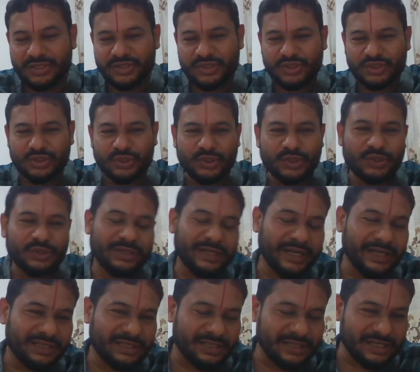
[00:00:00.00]
So
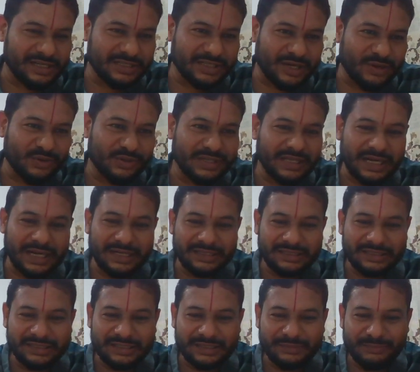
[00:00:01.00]
it turns out that
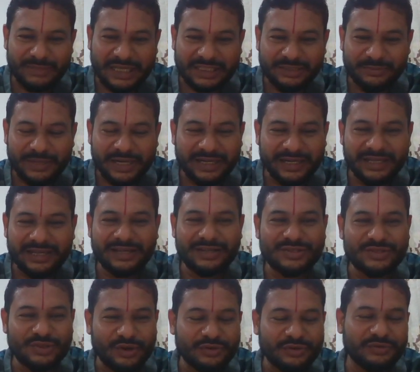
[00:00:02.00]
the Mathematica
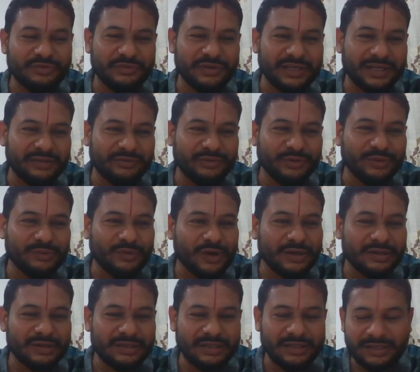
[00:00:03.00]
software, if you
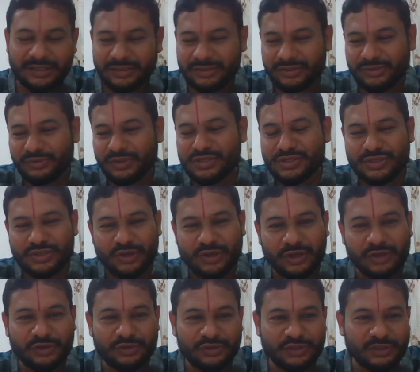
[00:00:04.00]
want to
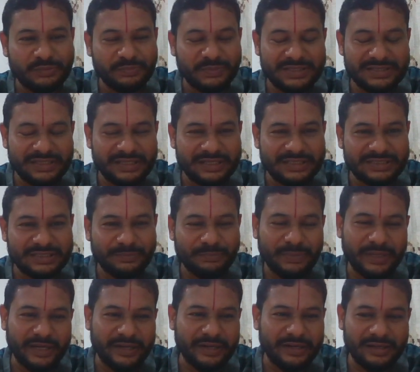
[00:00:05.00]
install on your PC, it's a
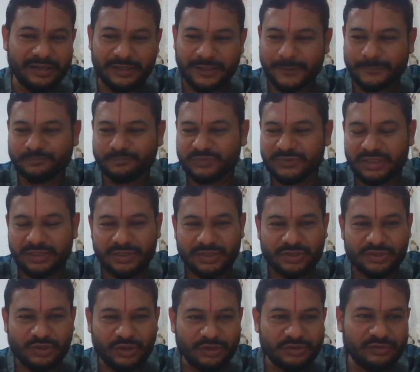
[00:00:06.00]
paid
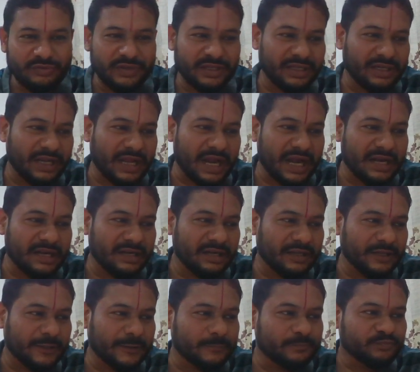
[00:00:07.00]
software.
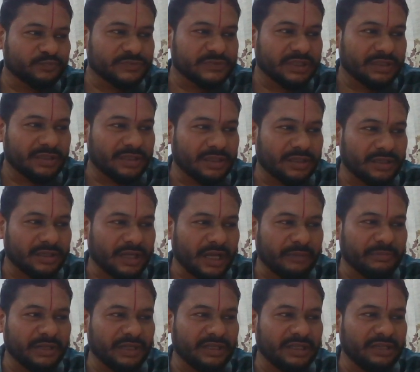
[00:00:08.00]
And
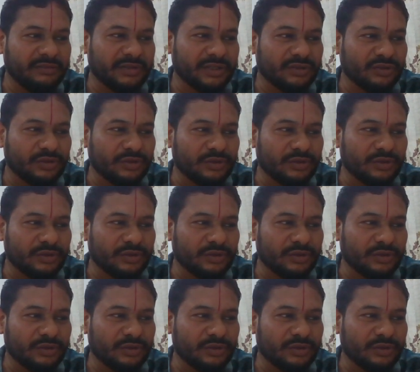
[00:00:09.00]
I mean, even